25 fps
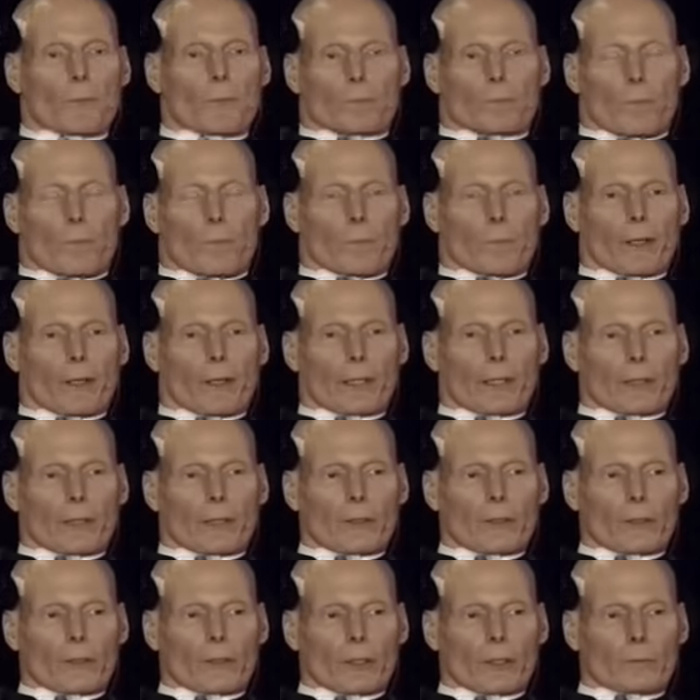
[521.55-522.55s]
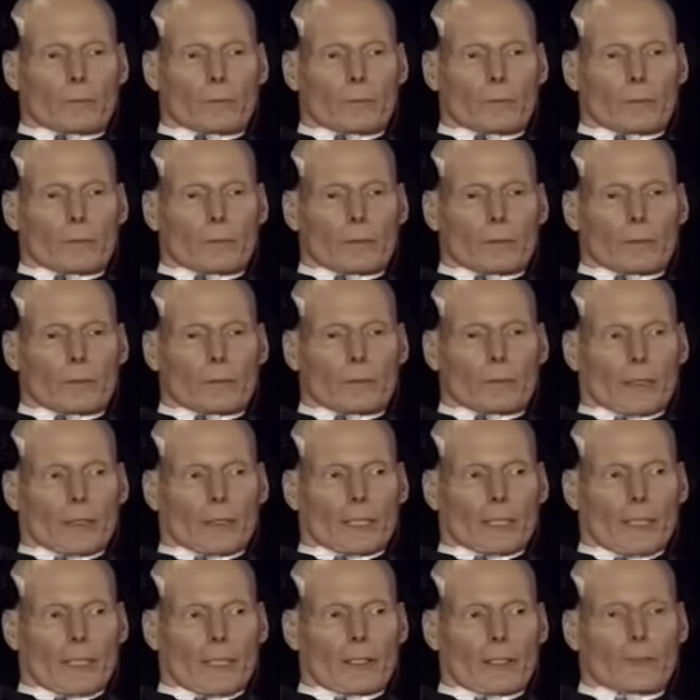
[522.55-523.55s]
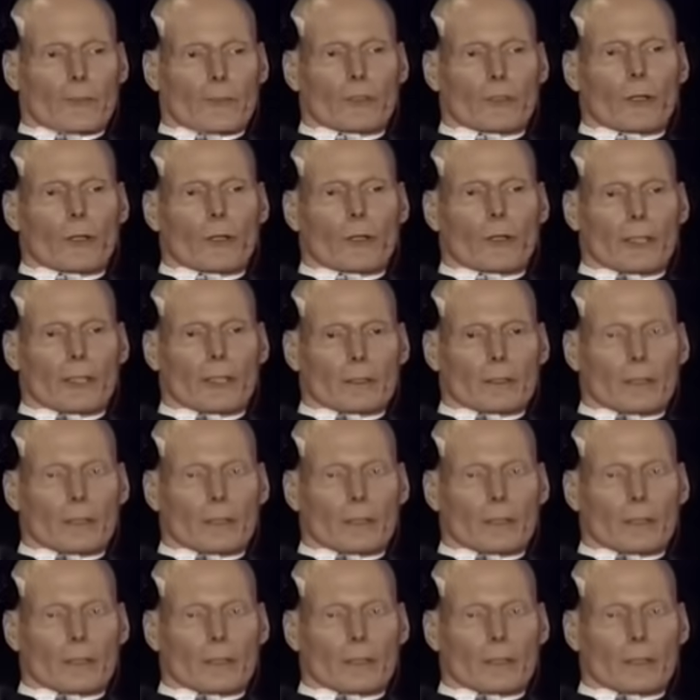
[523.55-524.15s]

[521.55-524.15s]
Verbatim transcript: Mayor Daly said, well, okay, let's do it.